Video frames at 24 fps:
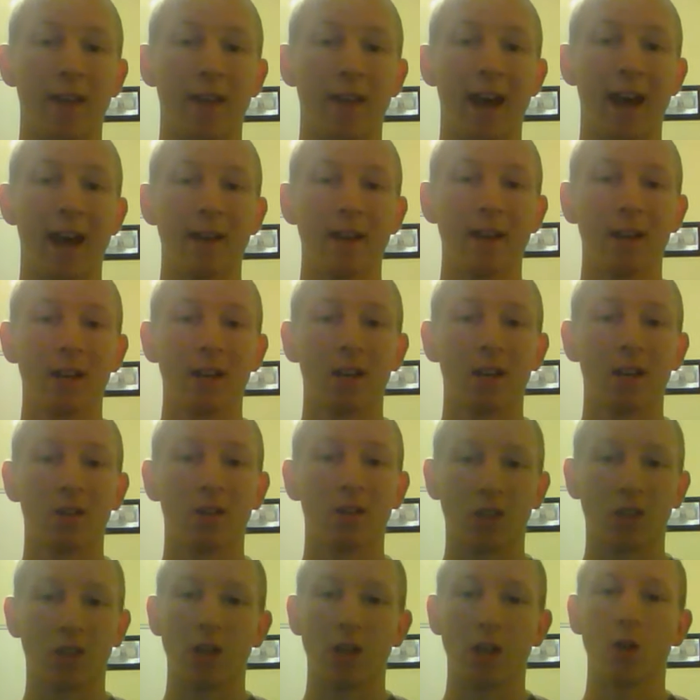of that.
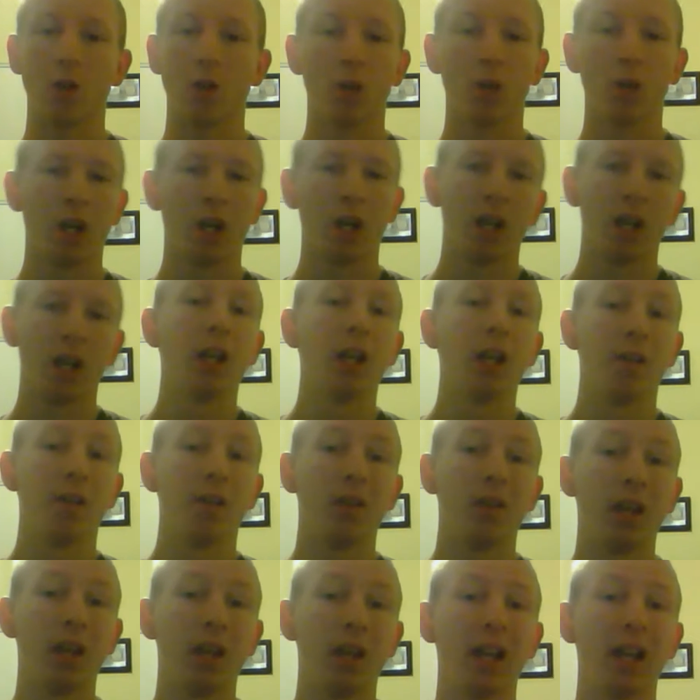So
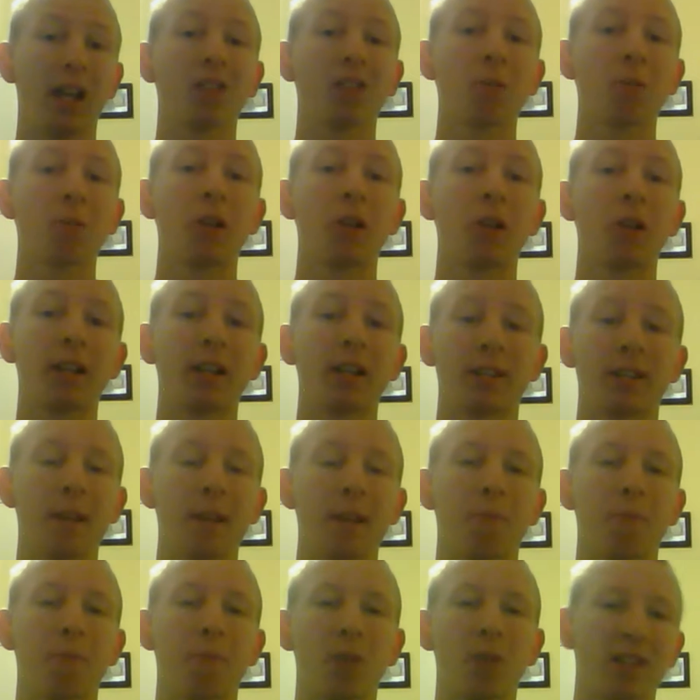it's really
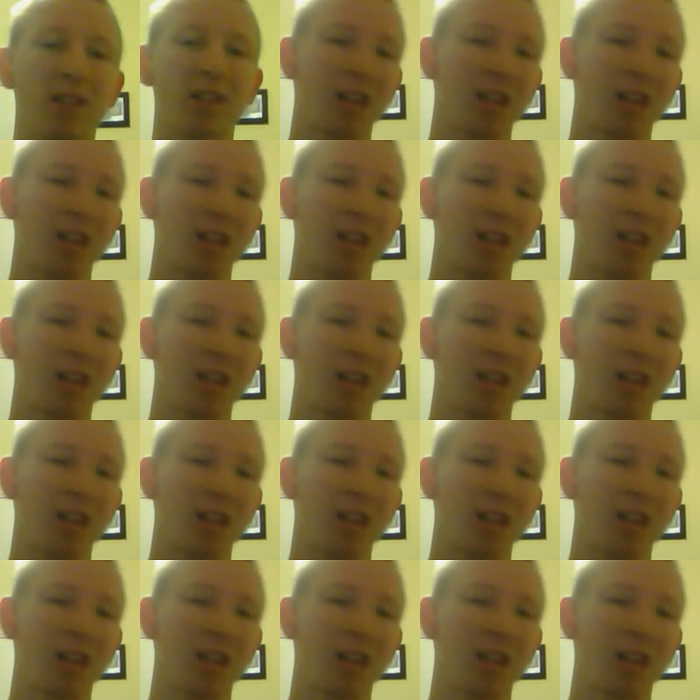simple.